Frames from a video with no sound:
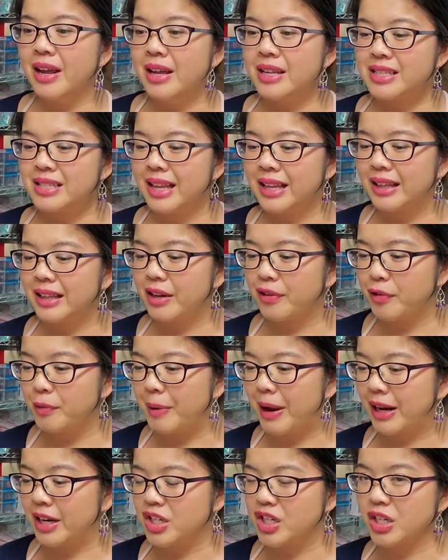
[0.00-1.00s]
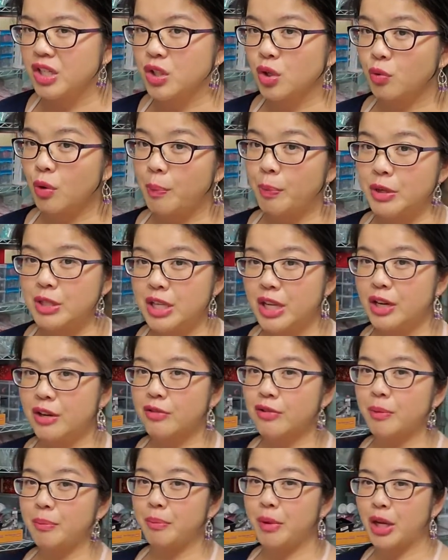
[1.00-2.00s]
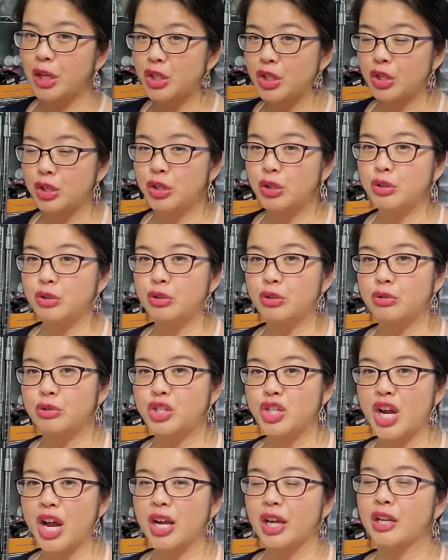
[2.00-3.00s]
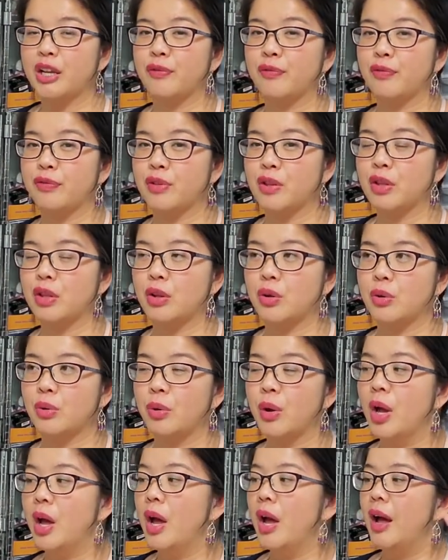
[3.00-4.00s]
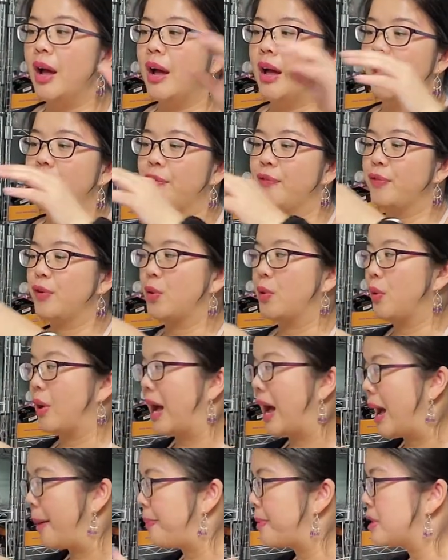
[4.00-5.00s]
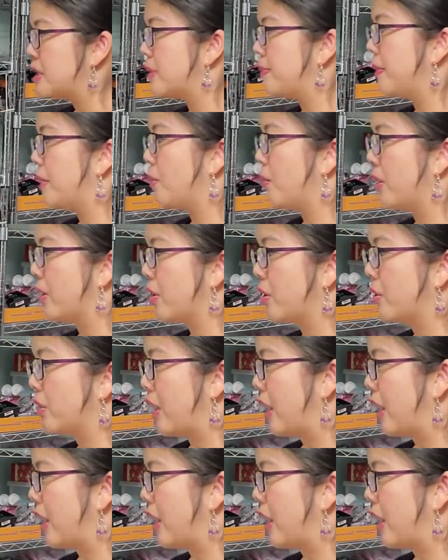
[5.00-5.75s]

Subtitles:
slightly different packaging. So representatives, make sure you do check. And if you happen to be one of